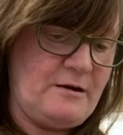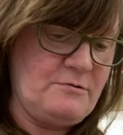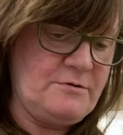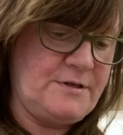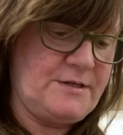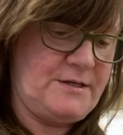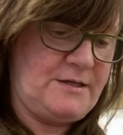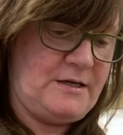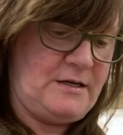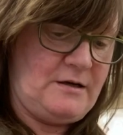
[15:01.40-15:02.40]
out
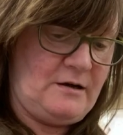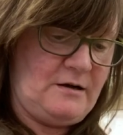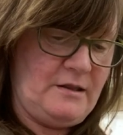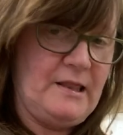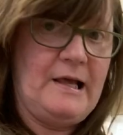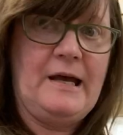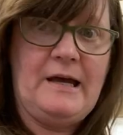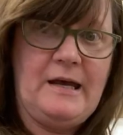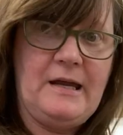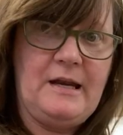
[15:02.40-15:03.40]
and
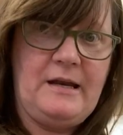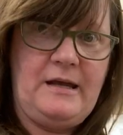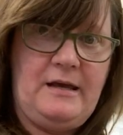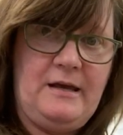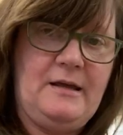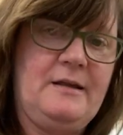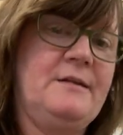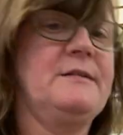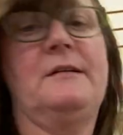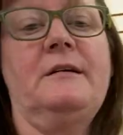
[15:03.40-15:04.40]
online
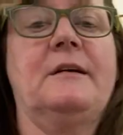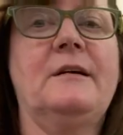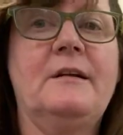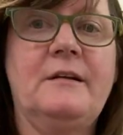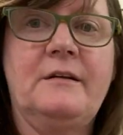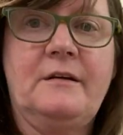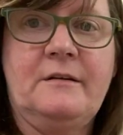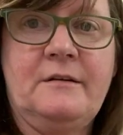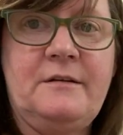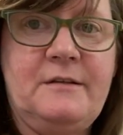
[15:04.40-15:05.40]
and
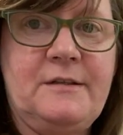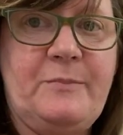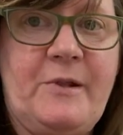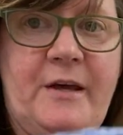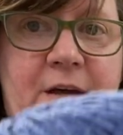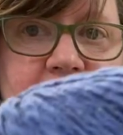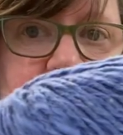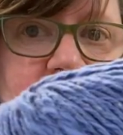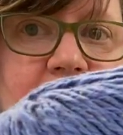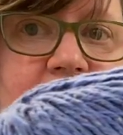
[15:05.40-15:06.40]
on
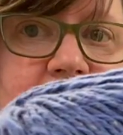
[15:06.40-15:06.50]
display.